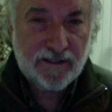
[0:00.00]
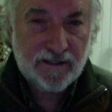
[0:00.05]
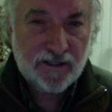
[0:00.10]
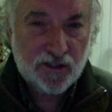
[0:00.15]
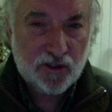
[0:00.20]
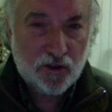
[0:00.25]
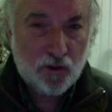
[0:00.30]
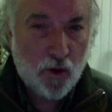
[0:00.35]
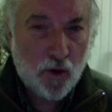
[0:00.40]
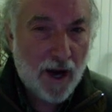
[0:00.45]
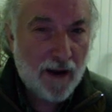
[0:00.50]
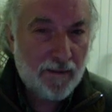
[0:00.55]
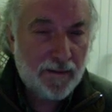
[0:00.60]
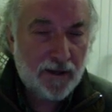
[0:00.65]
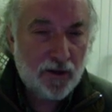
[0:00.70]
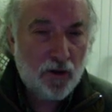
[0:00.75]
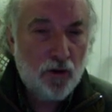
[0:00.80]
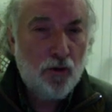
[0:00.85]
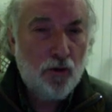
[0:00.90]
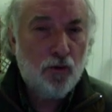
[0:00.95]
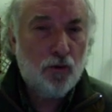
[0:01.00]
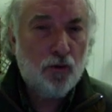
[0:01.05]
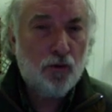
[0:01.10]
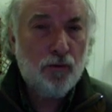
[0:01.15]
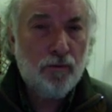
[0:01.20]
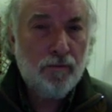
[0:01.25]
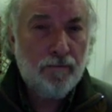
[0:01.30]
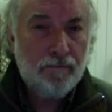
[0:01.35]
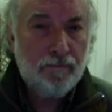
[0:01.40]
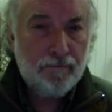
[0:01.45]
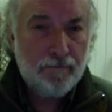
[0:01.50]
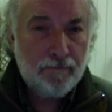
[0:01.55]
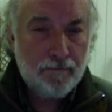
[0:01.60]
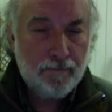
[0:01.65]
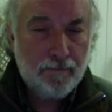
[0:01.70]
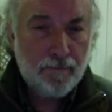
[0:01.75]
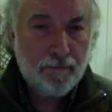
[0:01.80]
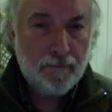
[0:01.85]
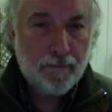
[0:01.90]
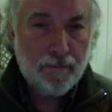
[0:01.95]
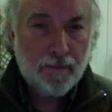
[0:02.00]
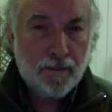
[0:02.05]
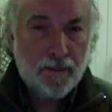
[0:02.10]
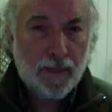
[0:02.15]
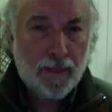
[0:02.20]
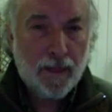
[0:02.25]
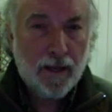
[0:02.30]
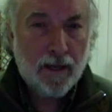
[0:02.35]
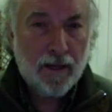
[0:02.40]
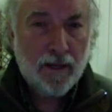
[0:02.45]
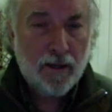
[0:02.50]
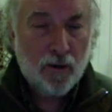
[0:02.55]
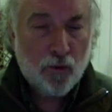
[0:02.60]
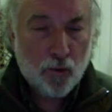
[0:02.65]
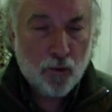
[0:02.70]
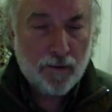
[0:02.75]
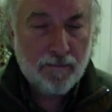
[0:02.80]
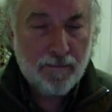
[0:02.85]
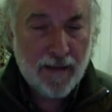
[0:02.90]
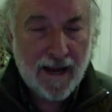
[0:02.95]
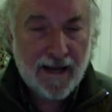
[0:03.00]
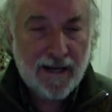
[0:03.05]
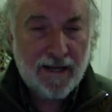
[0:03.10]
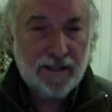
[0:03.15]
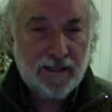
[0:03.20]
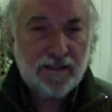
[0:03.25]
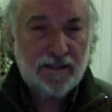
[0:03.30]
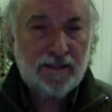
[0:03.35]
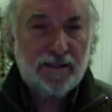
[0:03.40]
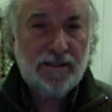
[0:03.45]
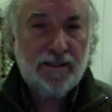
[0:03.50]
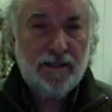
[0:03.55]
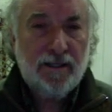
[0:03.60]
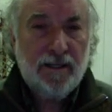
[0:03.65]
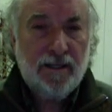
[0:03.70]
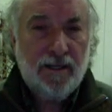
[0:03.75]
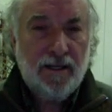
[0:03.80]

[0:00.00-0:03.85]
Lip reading: describing who remains